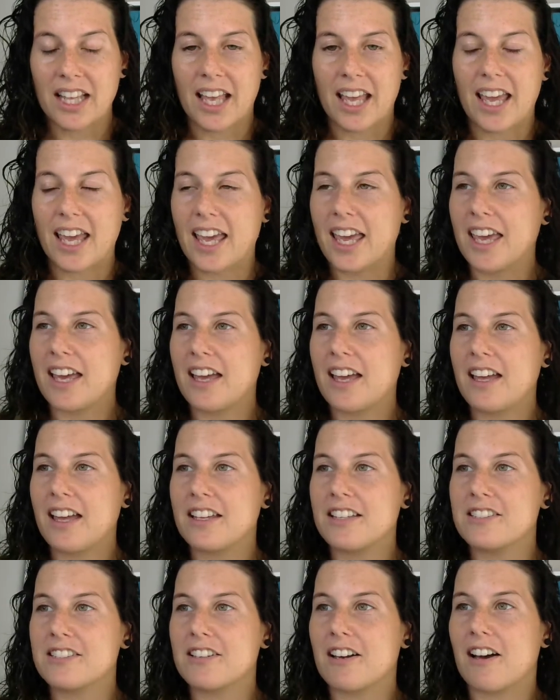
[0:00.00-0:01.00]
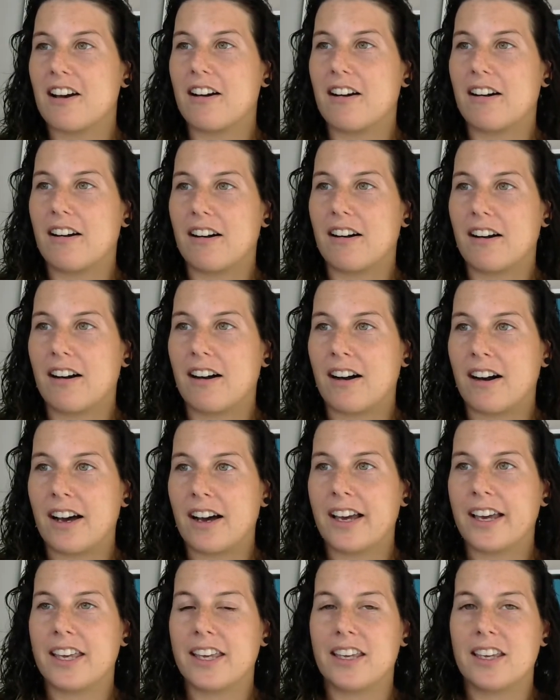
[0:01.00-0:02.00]
and
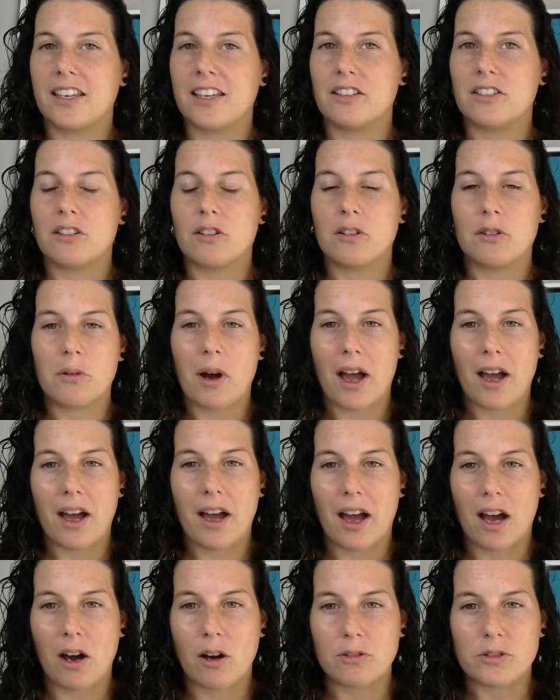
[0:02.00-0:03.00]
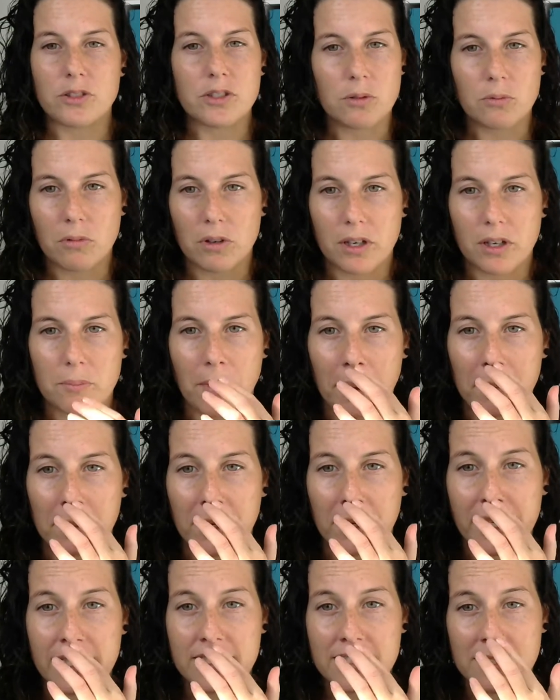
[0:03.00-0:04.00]
I know how to work my
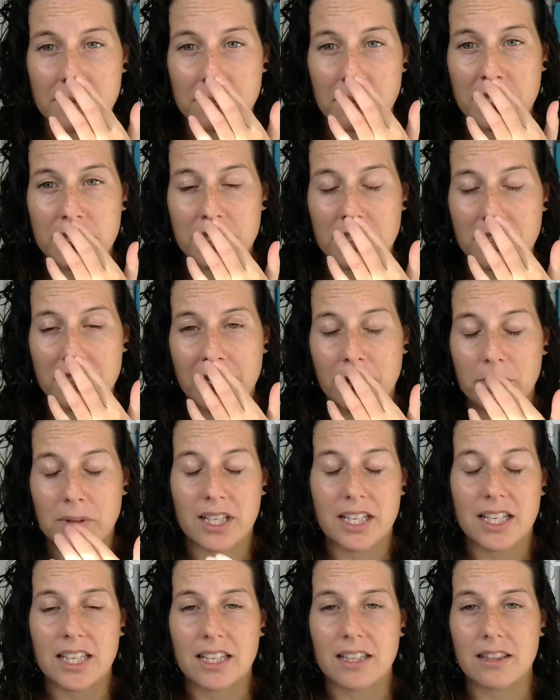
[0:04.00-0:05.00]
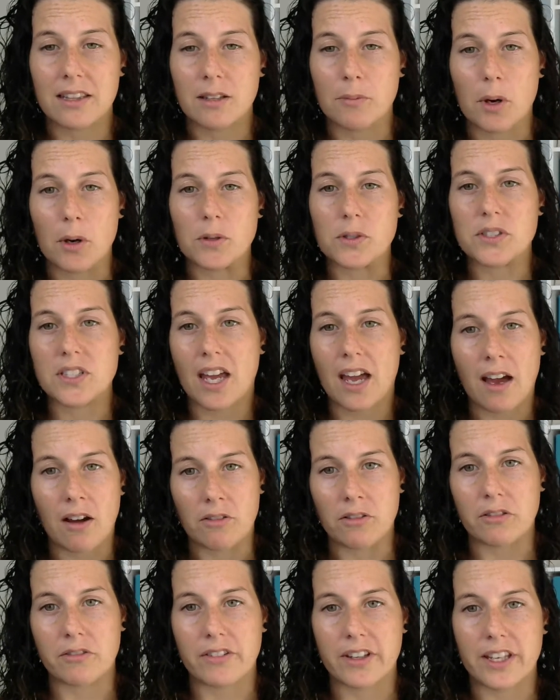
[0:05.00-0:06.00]
money to make sure that I'm getting the most out
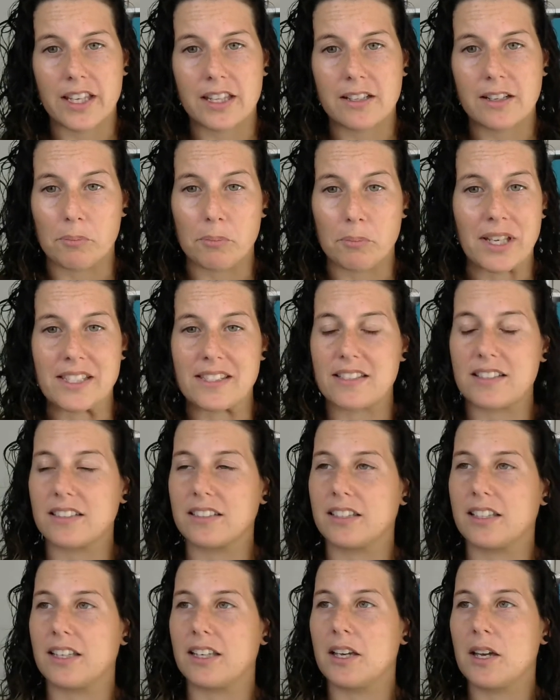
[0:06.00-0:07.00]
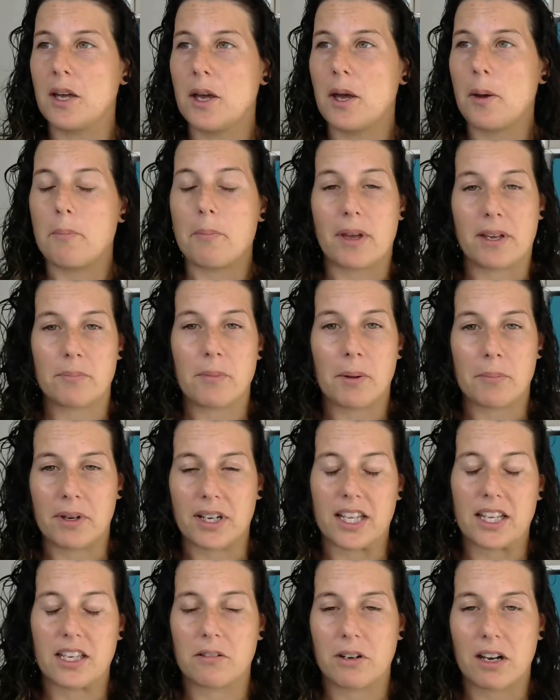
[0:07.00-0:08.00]
of it. Basically, make my
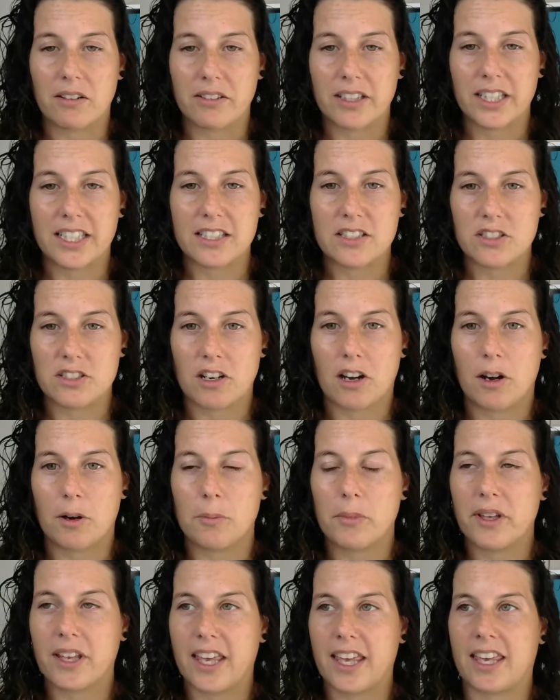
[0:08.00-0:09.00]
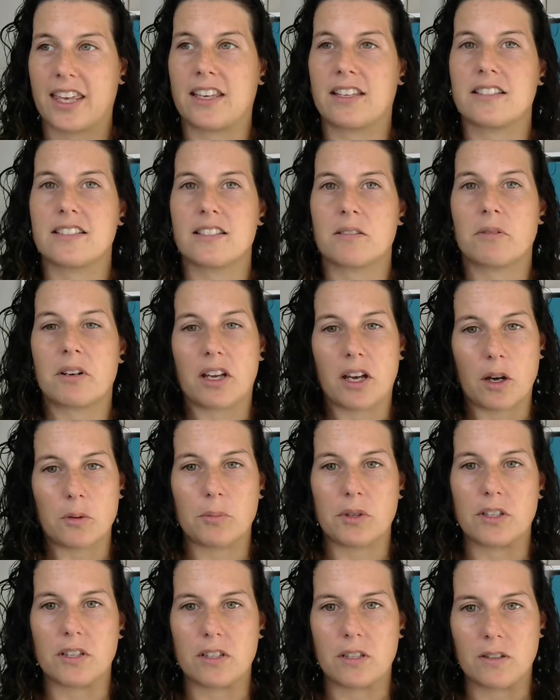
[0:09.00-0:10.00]
money go out and get a job. And I want to help
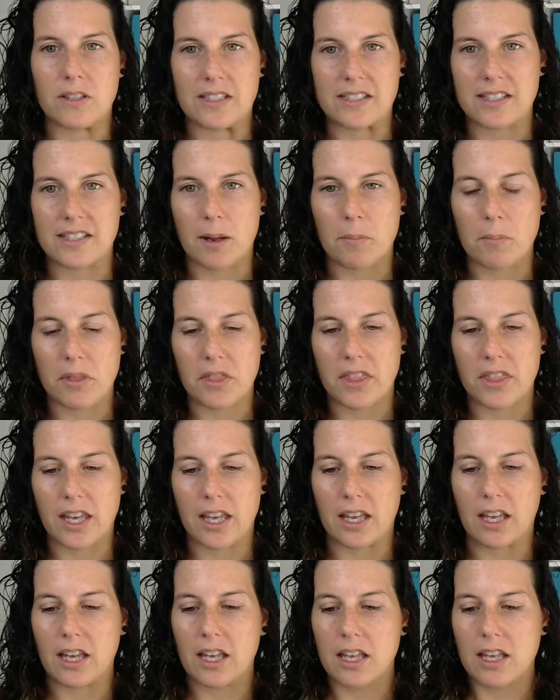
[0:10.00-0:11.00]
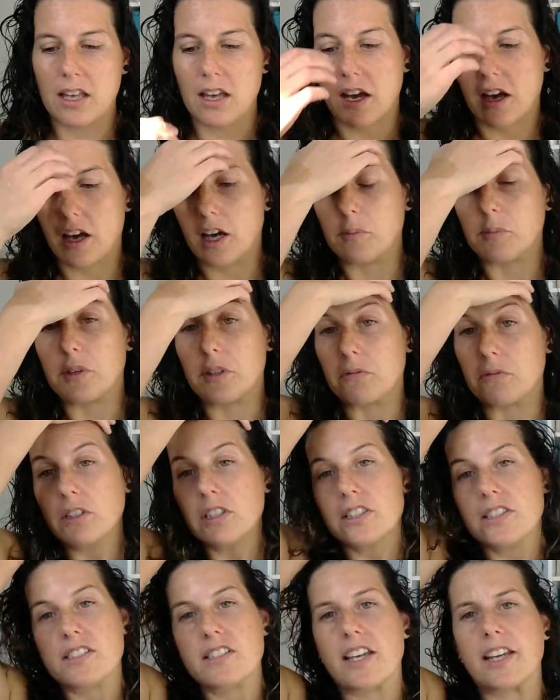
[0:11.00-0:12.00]
you to do the same thing in real
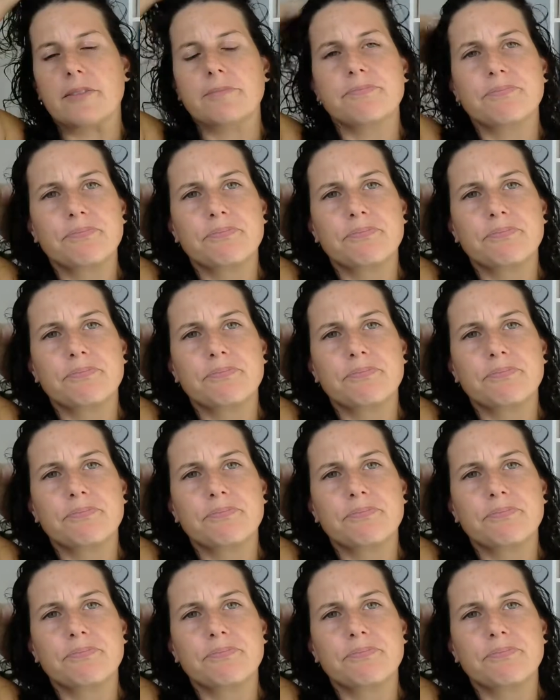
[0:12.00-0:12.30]
estate.